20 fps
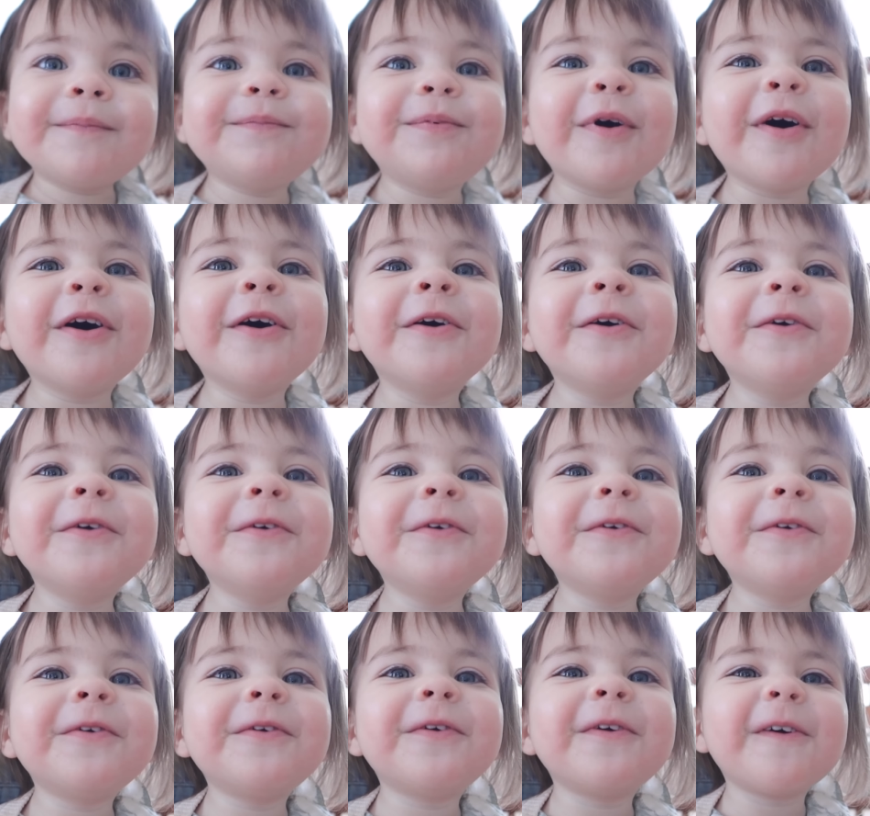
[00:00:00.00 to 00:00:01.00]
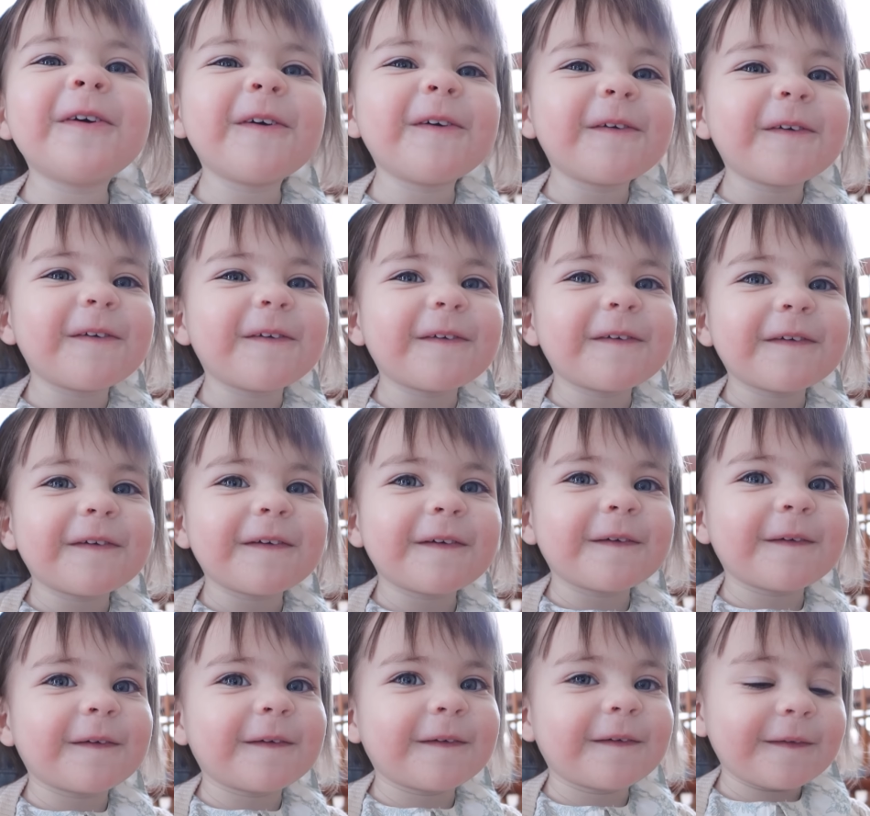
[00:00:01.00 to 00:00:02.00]
Boo.
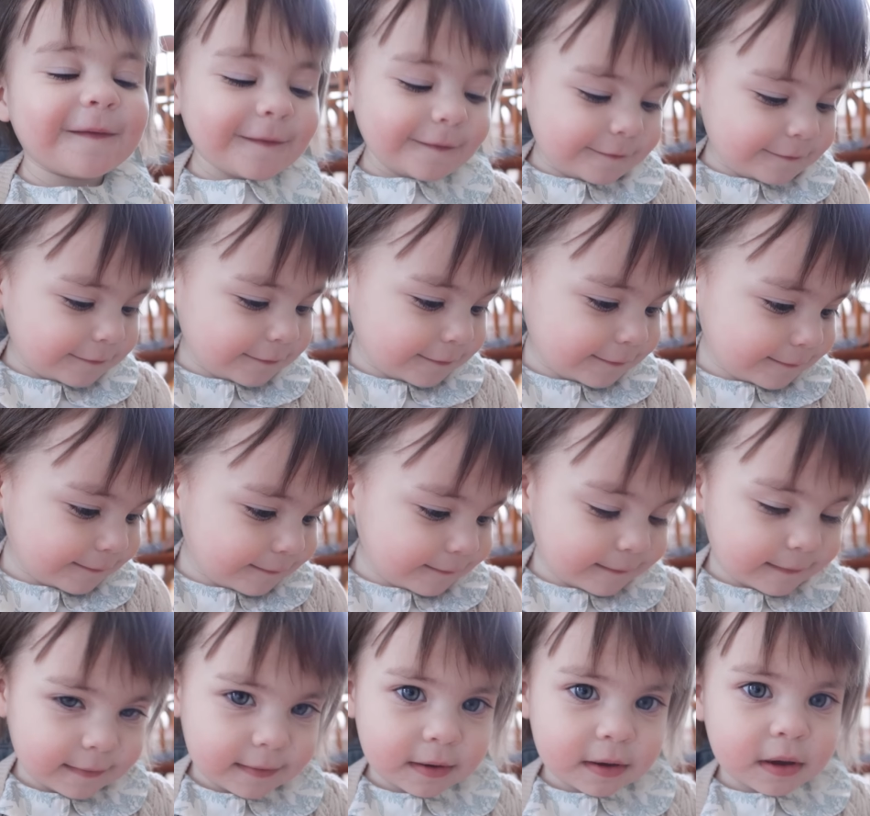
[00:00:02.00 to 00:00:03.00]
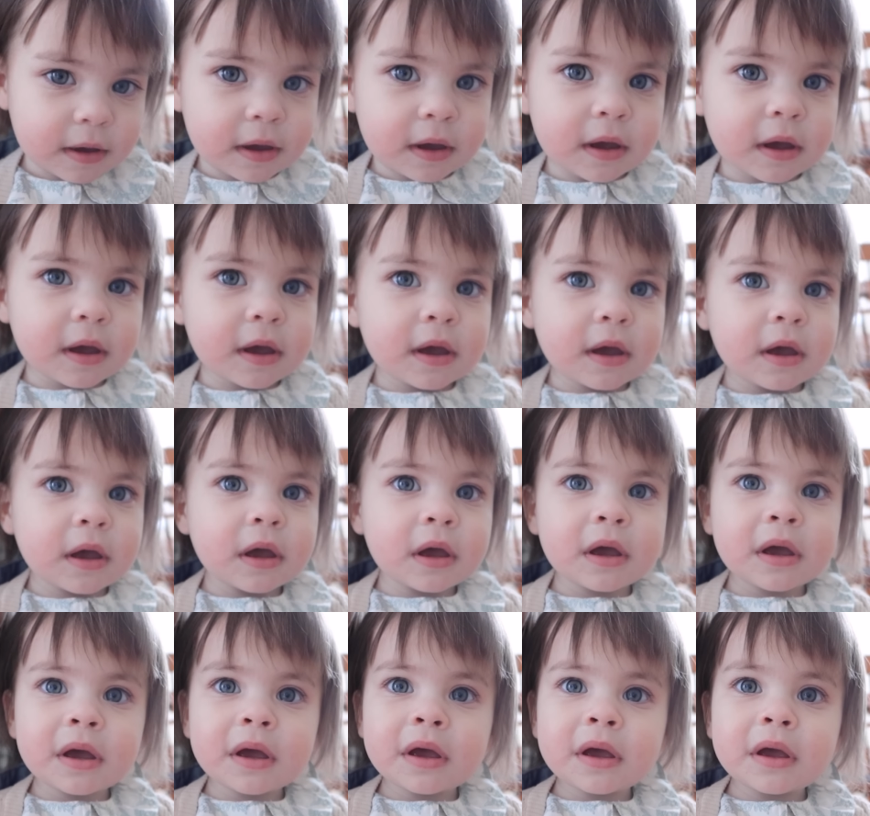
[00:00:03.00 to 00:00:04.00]
Boo! Are you trying to scare them?
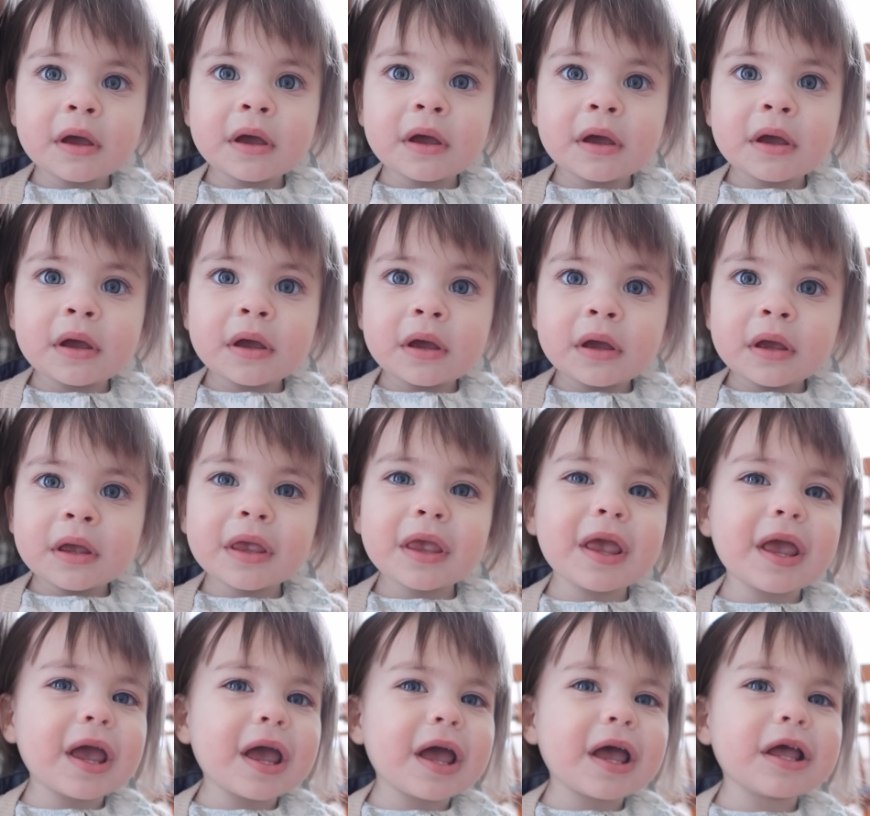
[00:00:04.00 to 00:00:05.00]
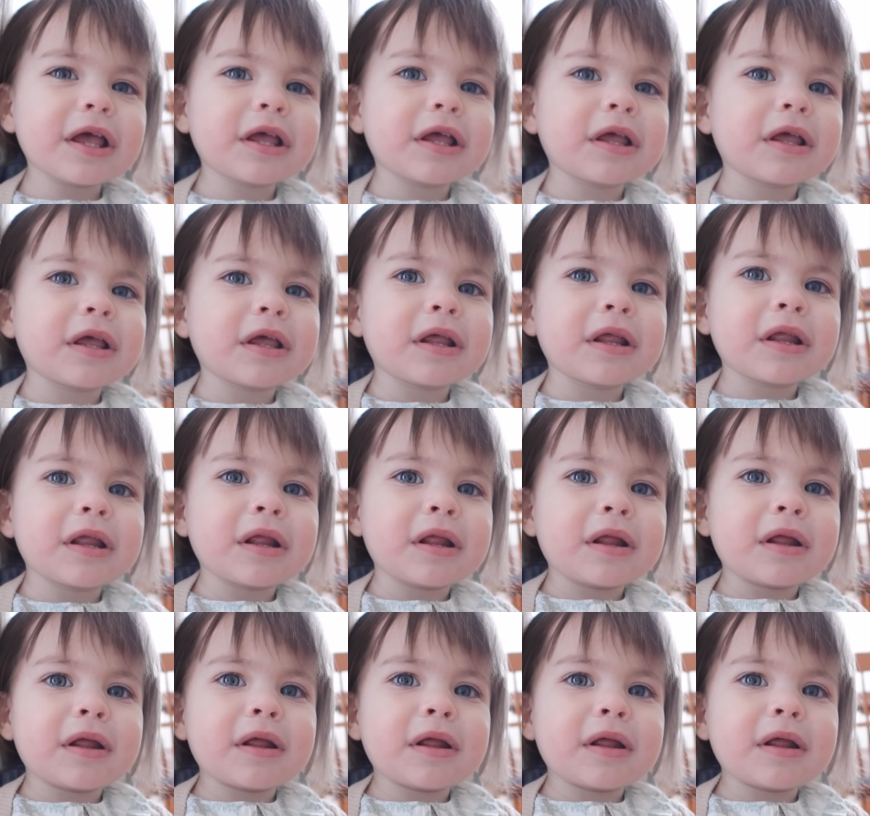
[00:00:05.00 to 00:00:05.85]
Yeah. Yeah.